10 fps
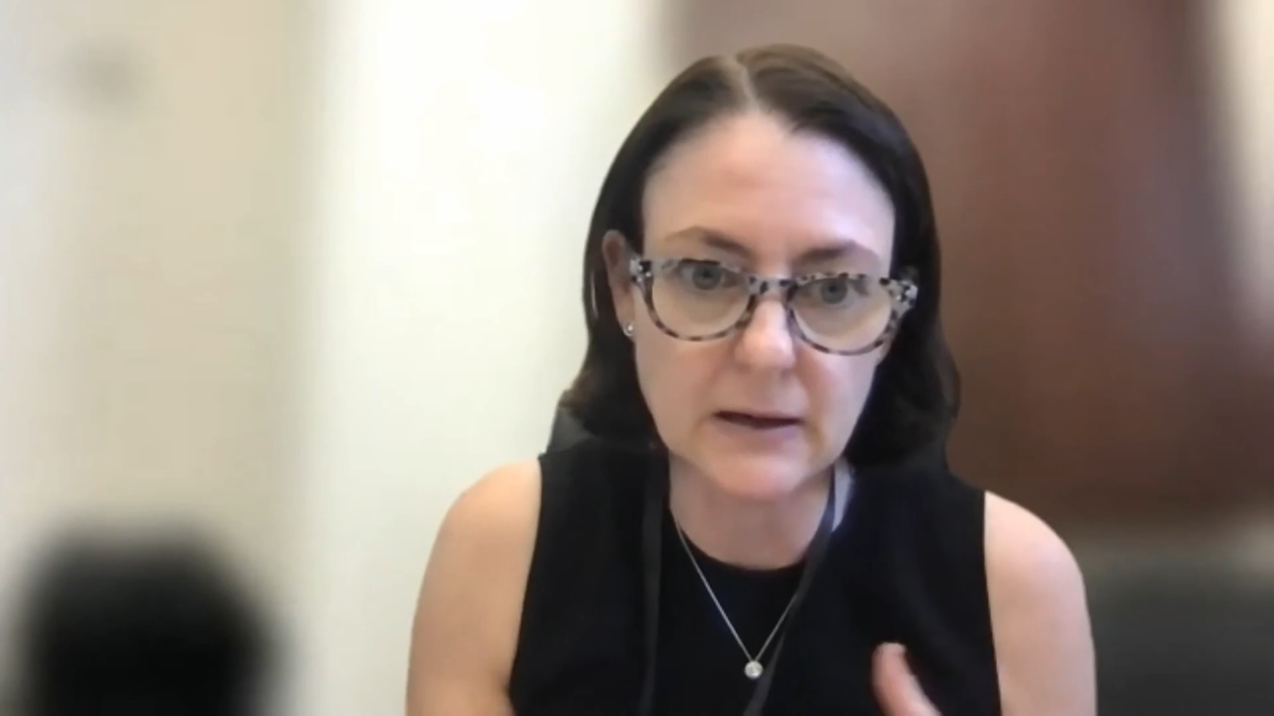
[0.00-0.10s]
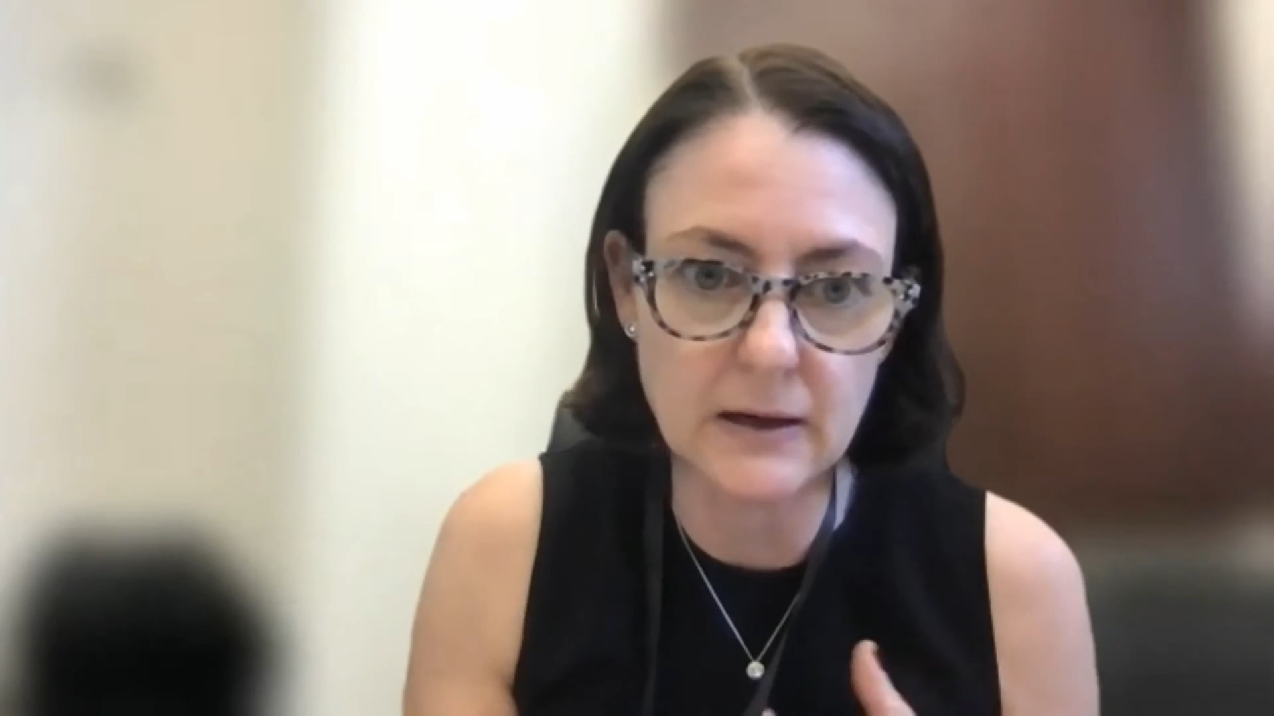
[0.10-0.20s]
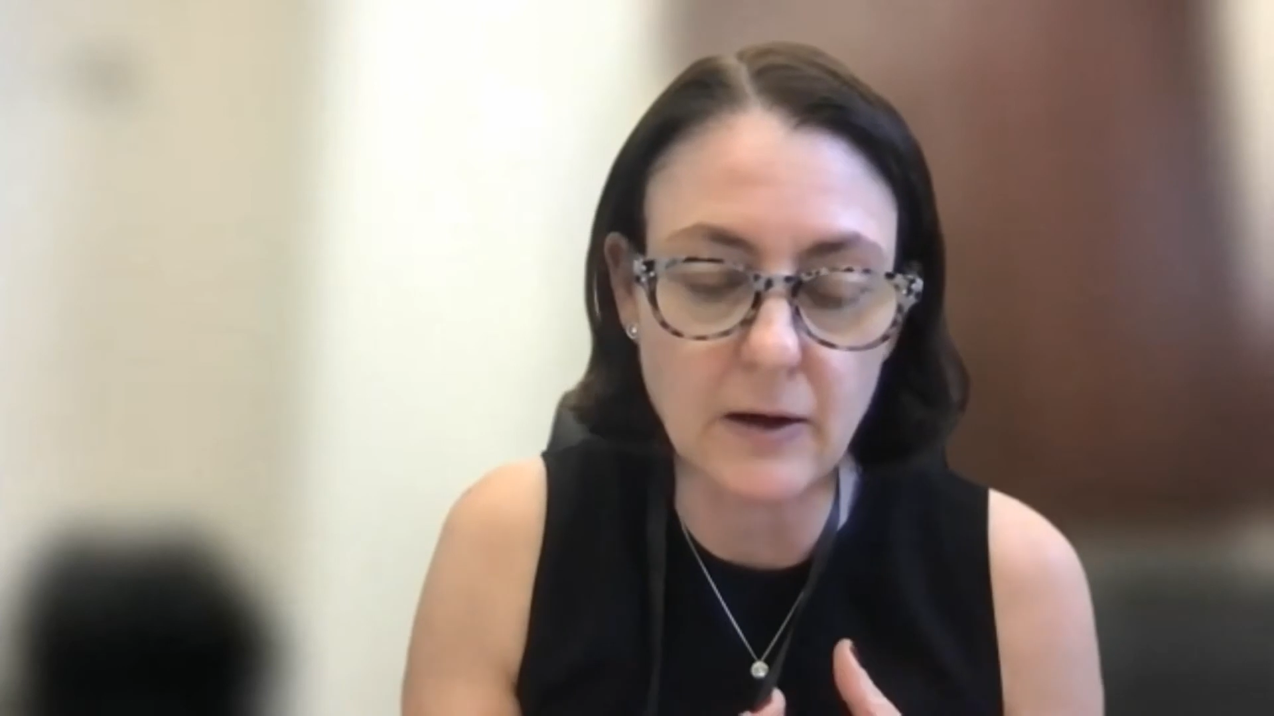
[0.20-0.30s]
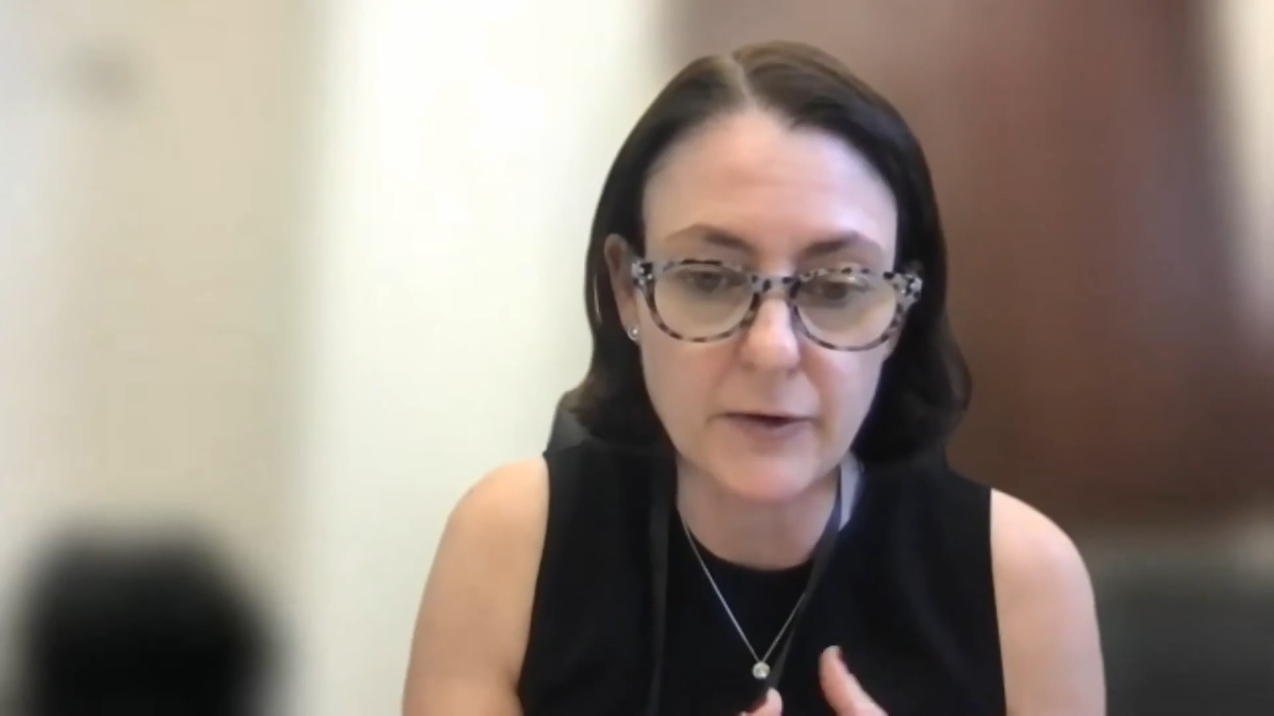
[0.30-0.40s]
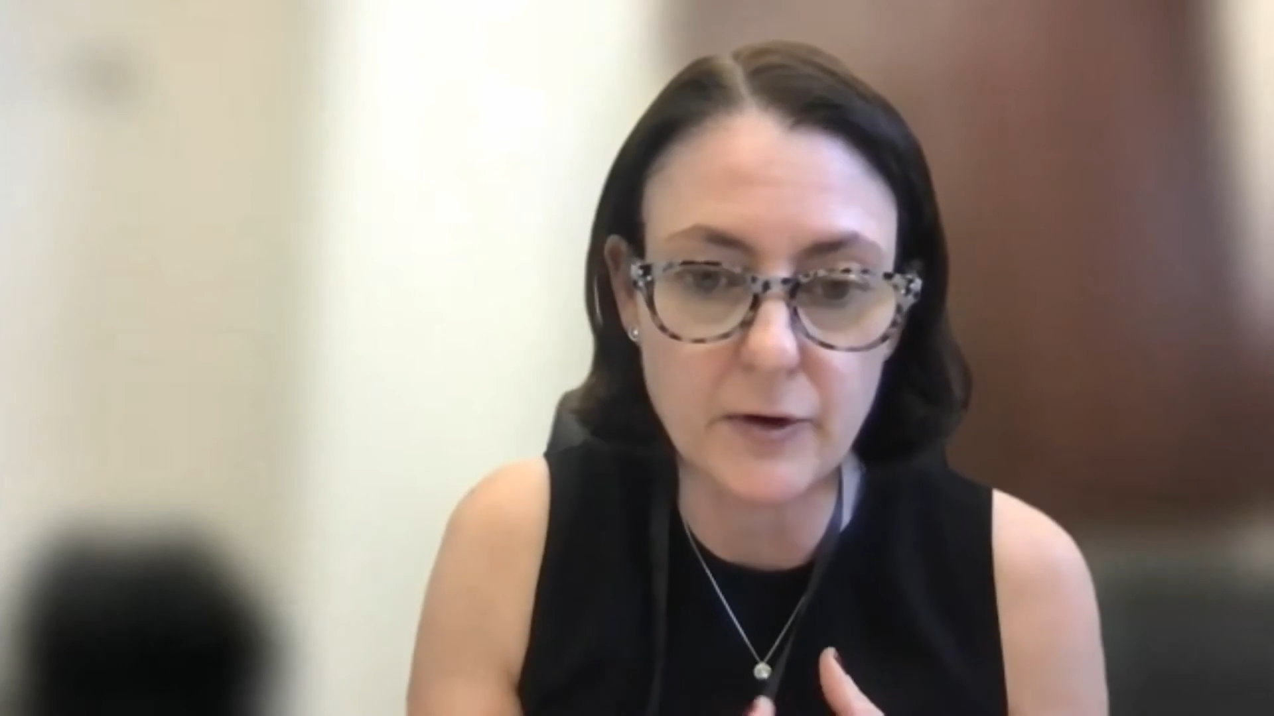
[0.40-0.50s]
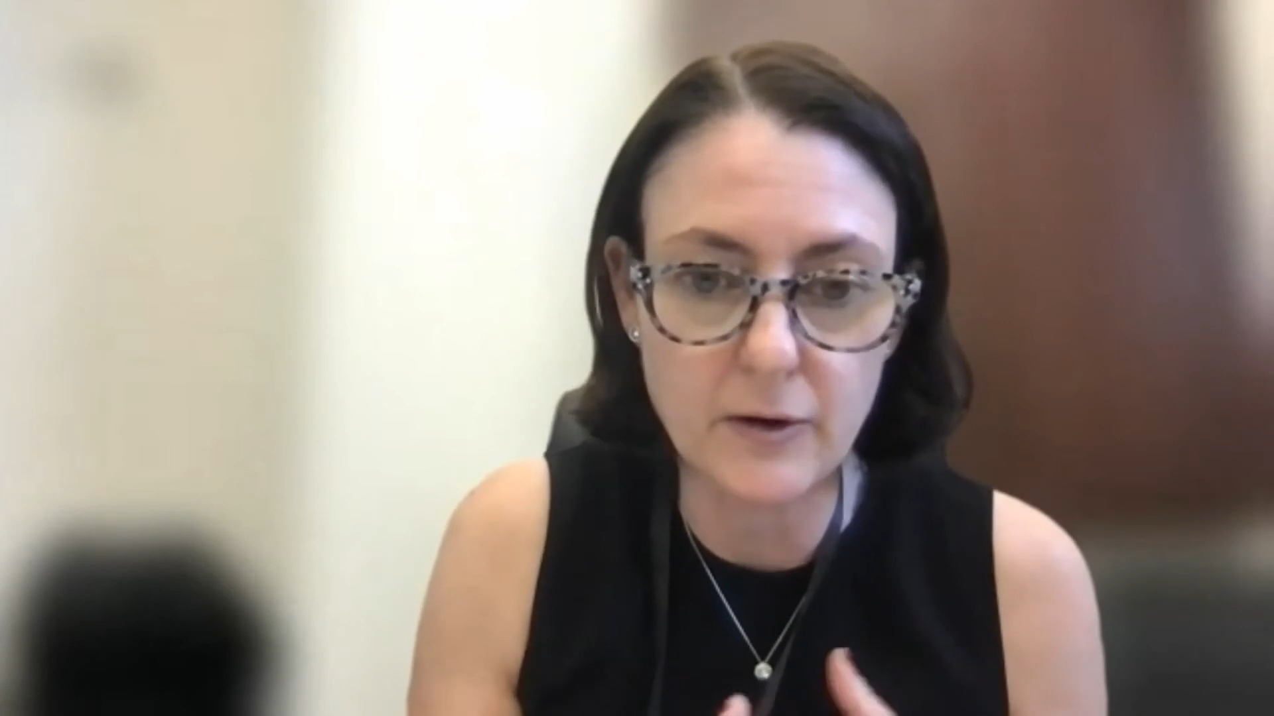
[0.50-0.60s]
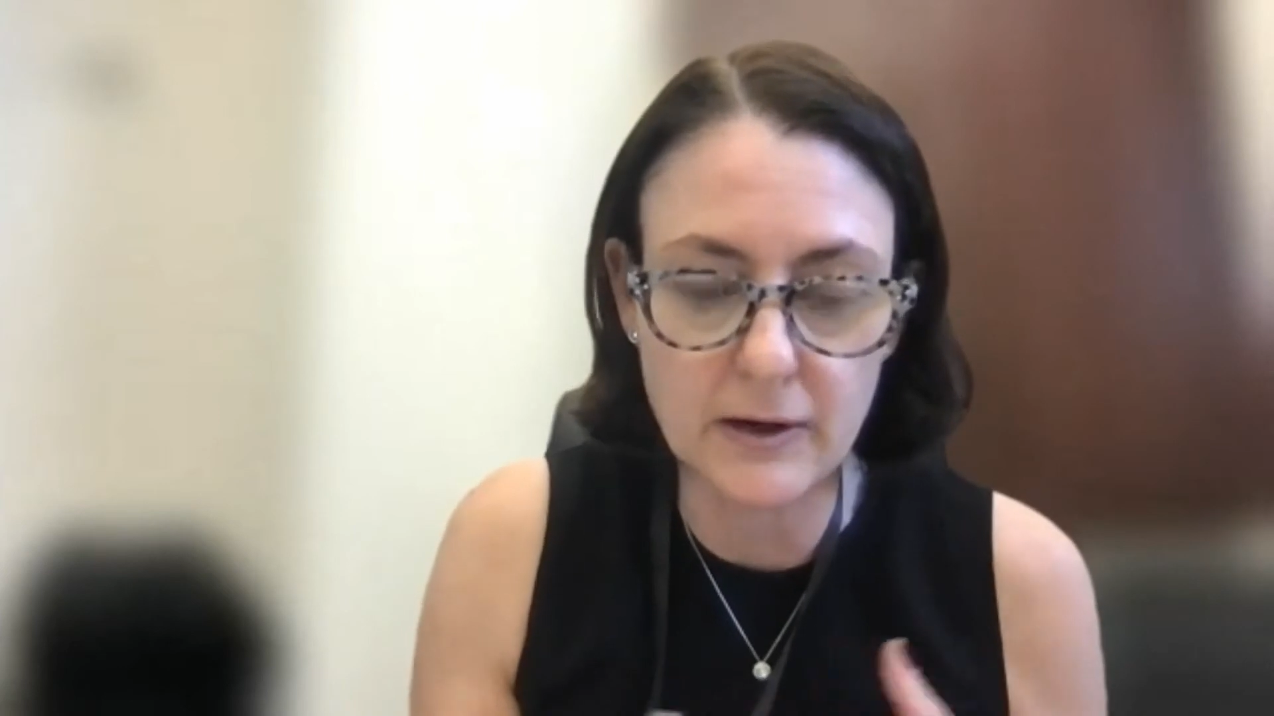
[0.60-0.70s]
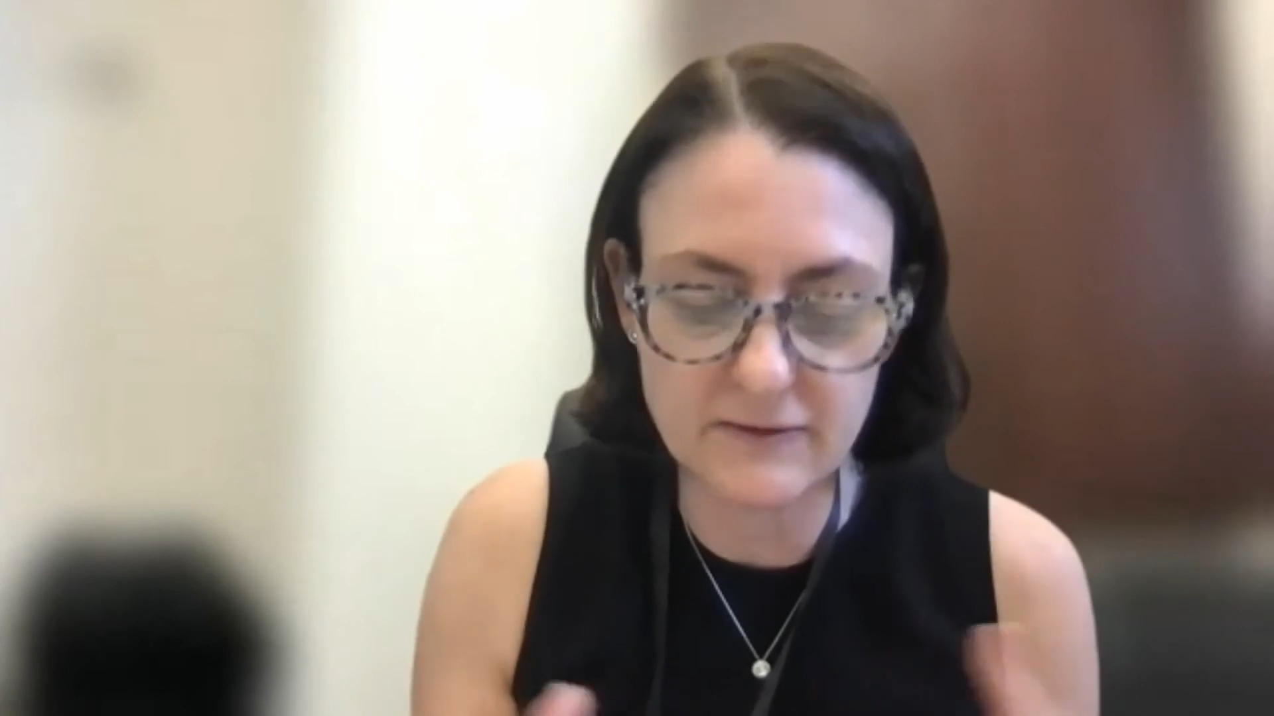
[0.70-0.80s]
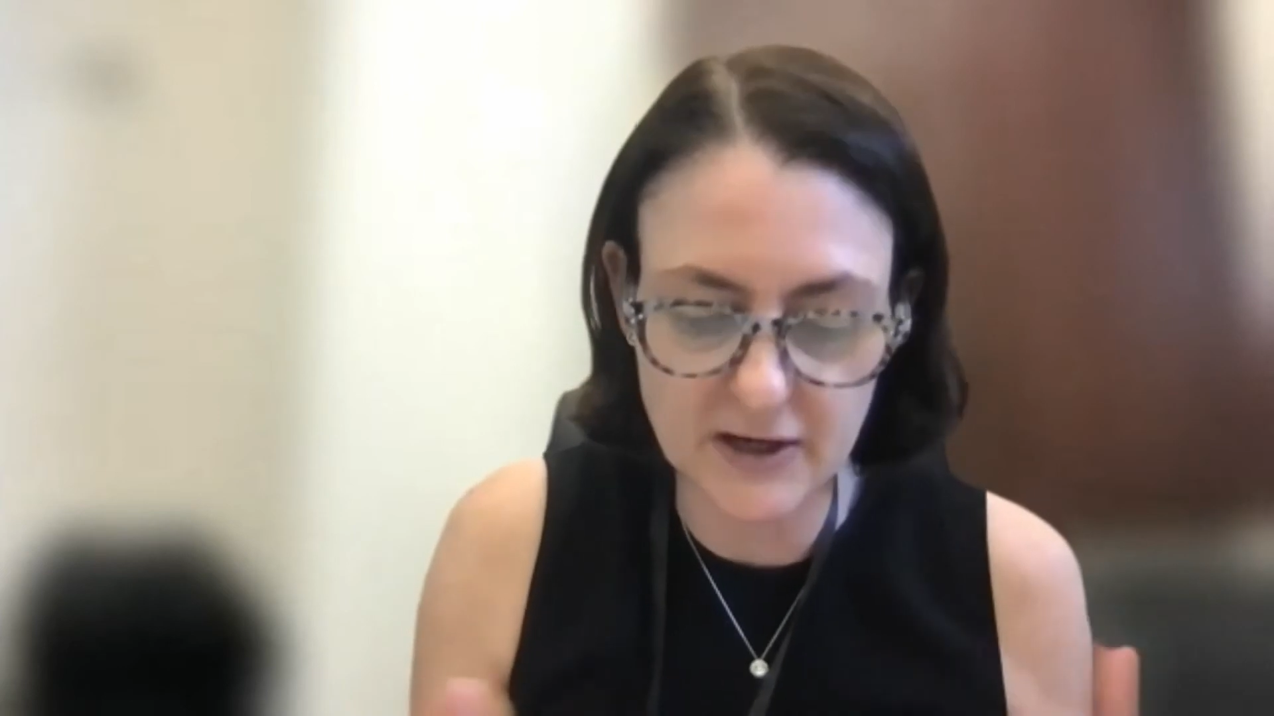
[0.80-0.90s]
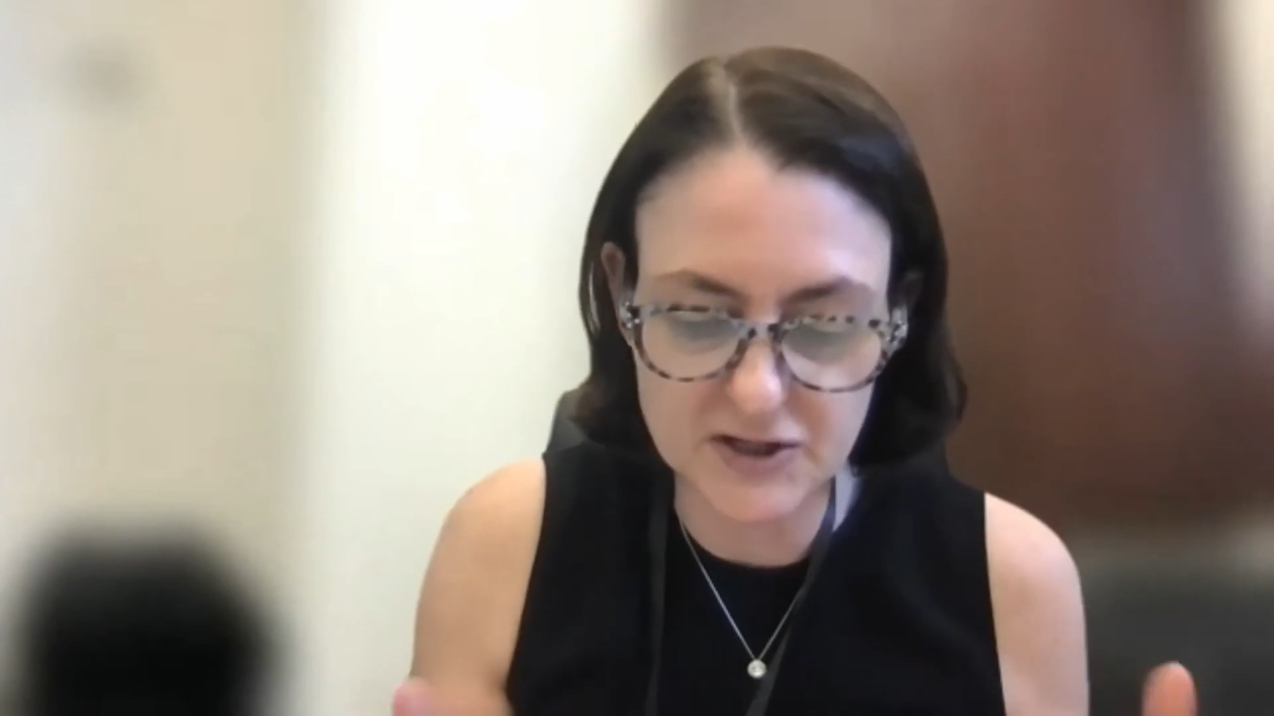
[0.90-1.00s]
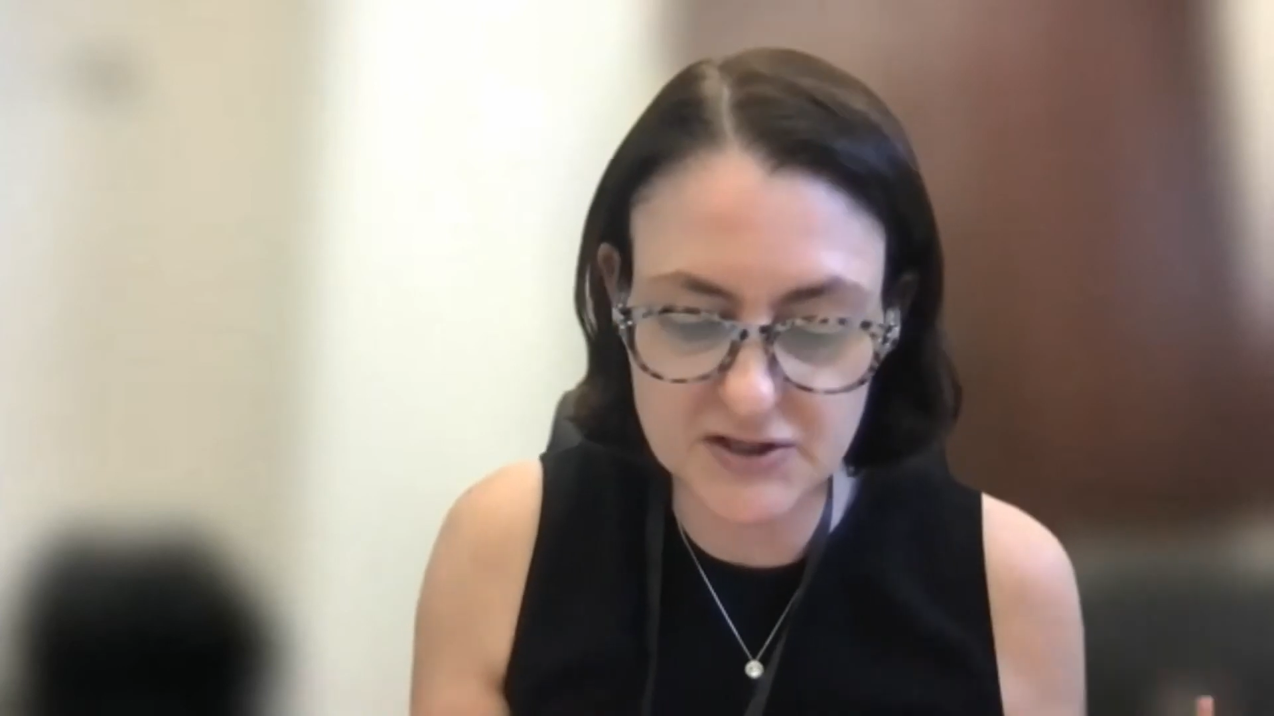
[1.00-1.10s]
other infectious